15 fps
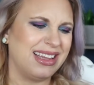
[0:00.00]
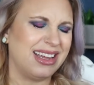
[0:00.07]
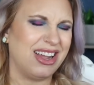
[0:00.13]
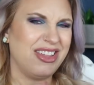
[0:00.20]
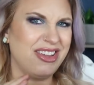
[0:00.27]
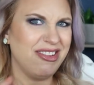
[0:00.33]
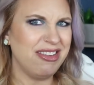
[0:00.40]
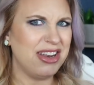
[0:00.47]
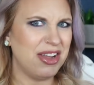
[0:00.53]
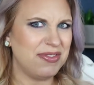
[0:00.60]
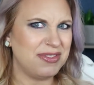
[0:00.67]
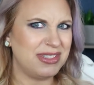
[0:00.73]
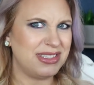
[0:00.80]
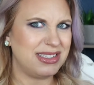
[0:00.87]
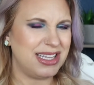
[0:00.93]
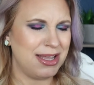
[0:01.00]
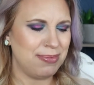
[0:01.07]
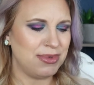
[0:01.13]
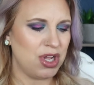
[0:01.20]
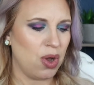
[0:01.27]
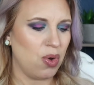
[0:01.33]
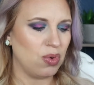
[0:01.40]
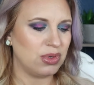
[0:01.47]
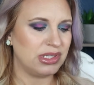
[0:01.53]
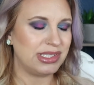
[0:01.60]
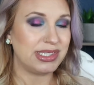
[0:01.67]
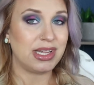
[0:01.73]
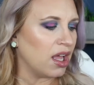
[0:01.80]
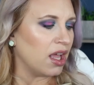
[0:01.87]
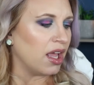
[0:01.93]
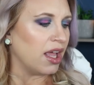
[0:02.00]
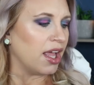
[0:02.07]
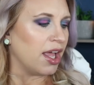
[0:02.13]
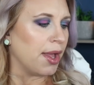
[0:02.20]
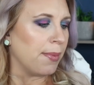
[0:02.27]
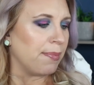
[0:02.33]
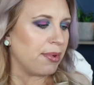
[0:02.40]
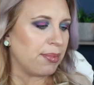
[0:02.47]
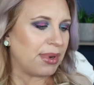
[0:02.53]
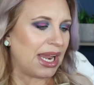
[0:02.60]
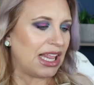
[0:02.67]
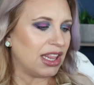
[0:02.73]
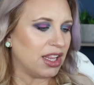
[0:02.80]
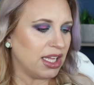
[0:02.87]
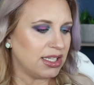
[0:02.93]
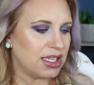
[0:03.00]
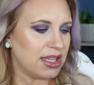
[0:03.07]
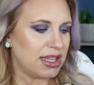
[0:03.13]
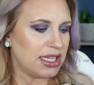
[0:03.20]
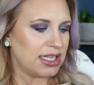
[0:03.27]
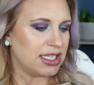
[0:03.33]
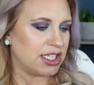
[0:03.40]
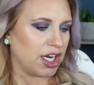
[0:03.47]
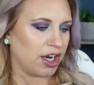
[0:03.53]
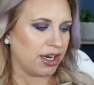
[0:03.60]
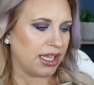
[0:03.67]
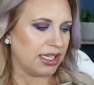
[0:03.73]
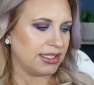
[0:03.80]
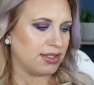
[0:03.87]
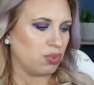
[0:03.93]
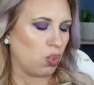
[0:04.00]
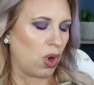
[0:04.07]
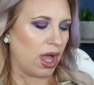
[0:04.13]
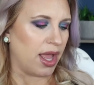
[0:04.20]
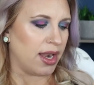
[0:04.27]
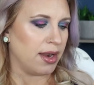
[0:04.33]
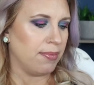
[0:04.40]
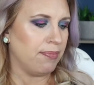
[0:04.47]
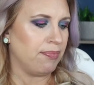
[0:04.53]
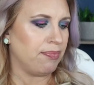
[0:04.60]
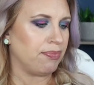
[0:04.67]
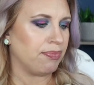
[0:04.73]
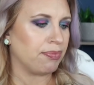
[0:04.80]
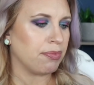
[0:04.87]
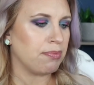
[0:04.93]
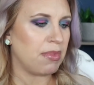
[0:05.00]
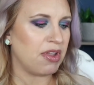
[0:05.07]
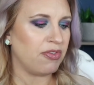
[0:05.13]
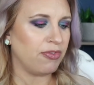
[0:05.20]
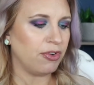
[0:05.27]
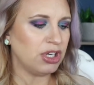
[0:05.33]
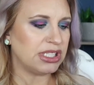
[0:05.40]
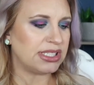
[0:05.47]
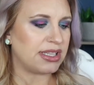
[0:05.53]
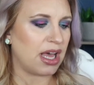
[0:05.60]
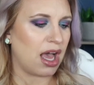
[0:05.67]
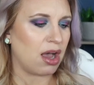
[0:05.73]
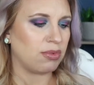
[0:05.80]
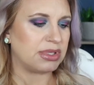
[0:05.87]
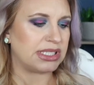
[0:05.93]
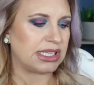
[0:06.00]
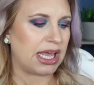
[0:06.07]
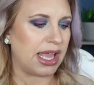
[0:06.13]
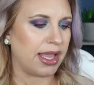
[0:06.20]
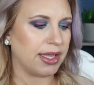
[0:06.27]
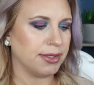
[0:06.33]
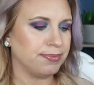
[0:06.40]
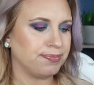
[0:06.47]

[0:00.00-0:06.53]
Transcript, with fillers: are there enough deep tones? But when I looked at the darkest one, my first thought was like,